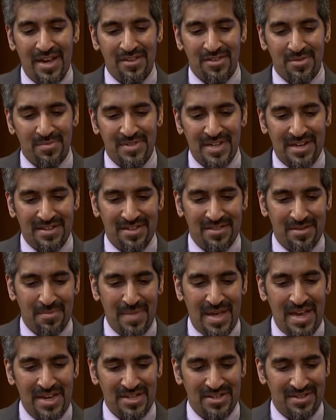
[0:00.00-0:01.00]
subjecting the
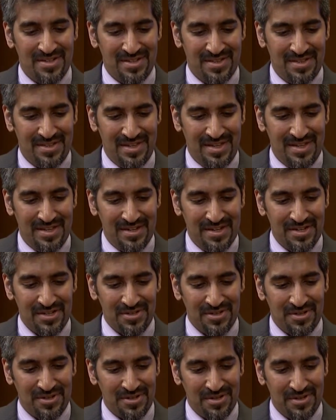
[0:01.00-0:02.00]
patient to the
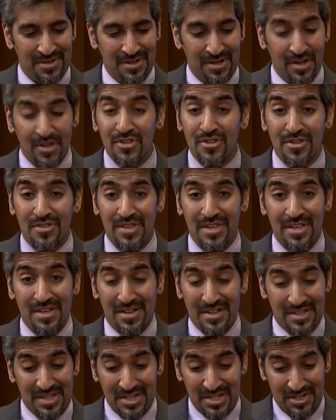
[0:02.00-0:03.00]

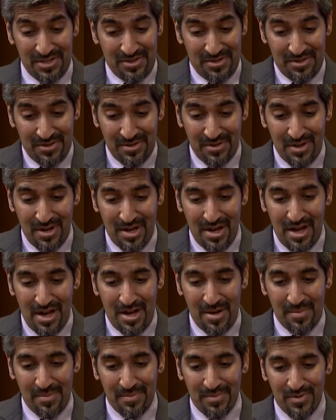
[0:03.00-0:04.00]
additional
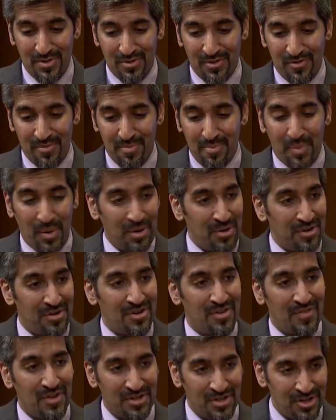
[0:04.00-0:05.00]
sort of
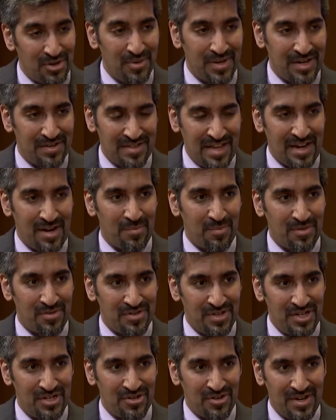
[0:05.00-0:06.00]
burden of undergoing a second
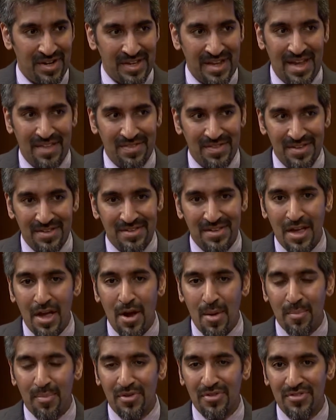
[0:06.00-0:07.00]
procedure. And again, these
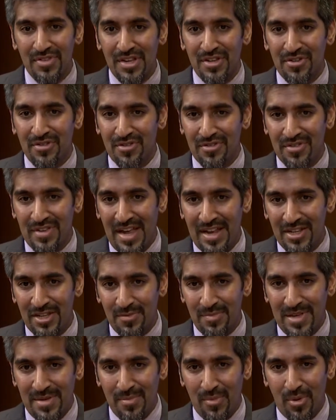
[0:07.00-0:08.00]
procedures tend
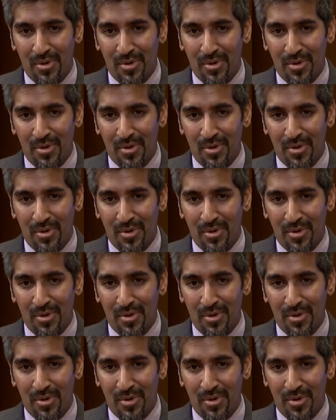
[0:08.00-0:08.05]
to be